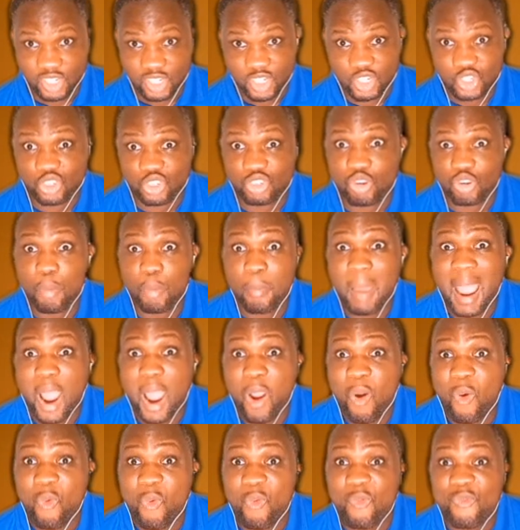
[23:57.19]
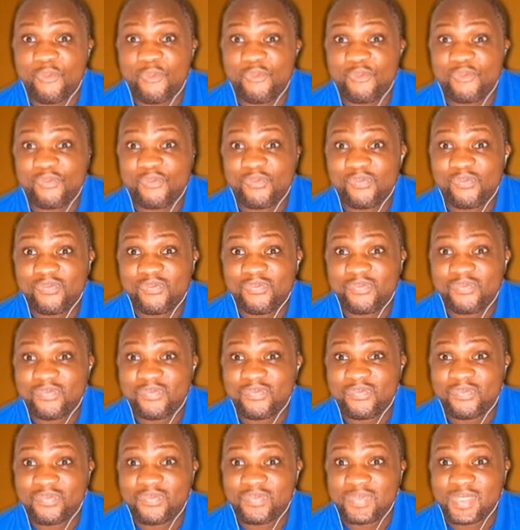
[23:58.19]
somehow,
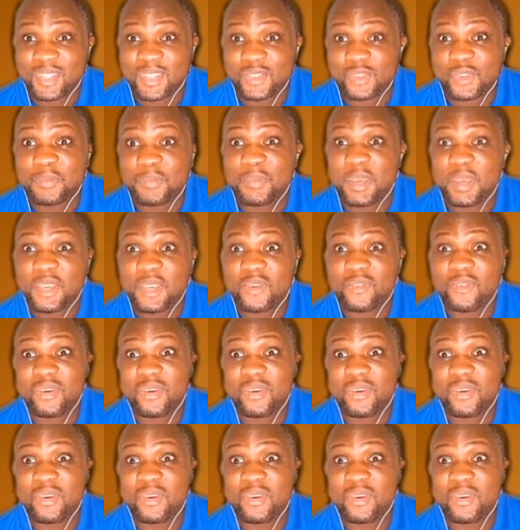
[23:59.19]
to make you